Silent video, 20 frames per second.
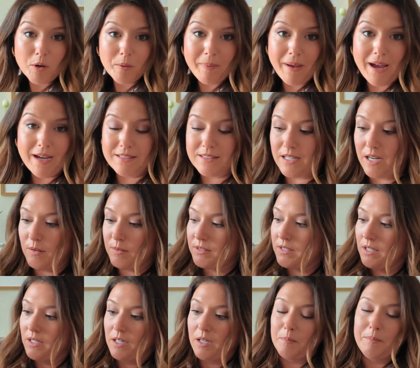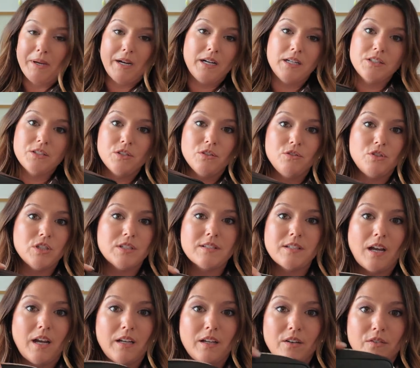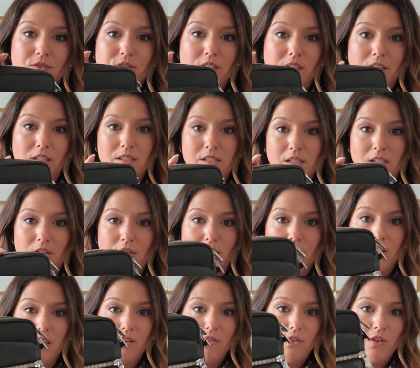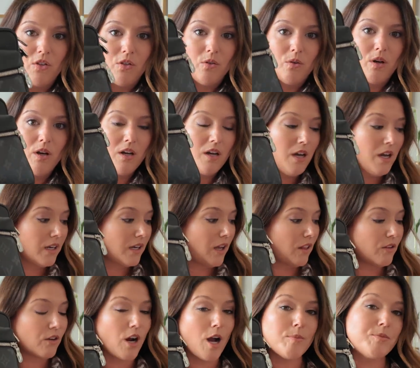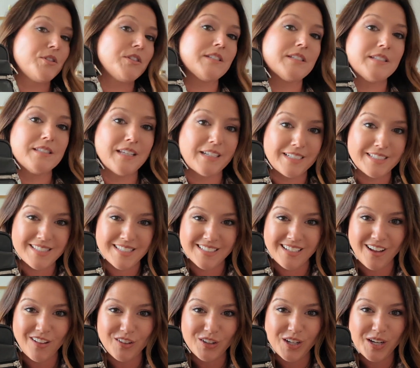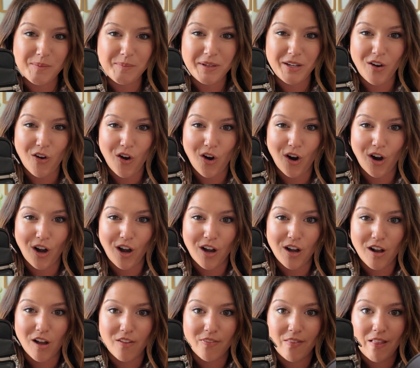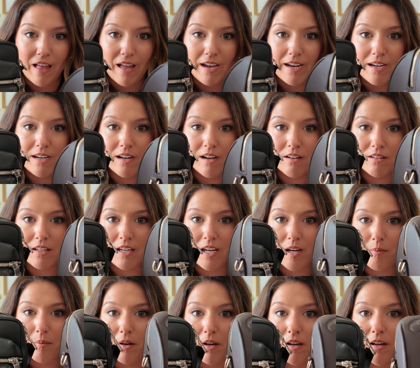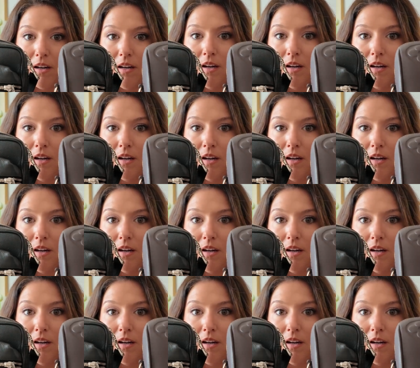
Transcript: more bags that I was going to compare it to, just kind of to continue to give you color options, because like I said, color can be hard online on camera.